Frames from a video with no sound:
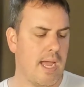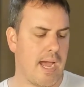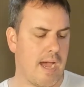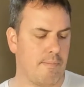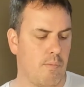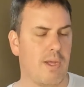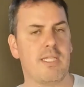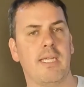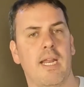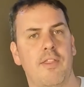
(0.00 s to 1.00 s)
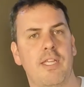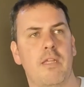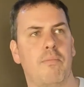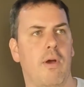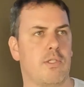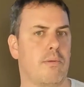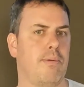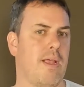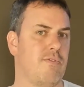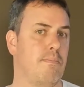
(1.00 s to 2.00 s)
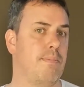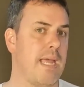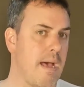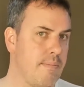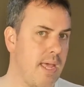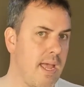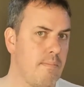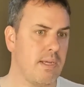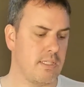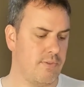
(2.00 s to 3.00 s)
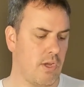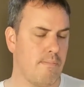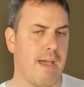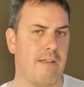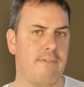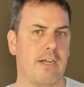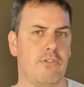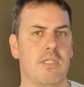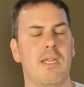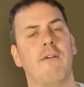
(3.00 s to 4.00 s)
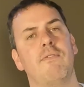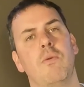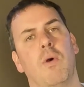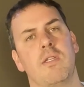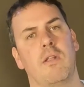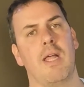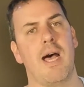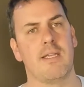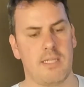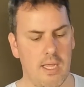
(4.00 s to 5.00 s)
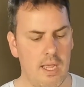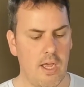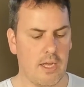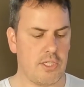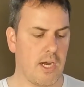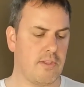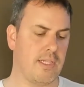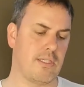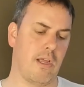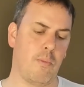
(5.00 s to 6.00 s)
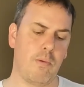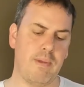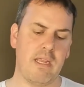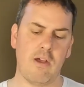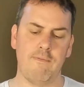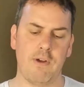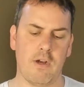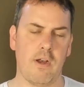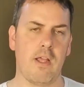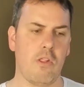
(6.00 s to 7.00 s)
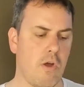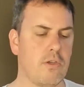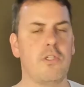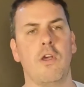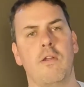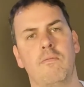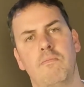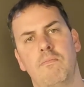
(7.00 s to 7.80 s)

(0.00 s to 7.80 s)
But once again, I think your price will probably have to be up there, because if you've got to manufacture stuff, you want it to last. I don't think so. I wouldn't be confident on a long dirt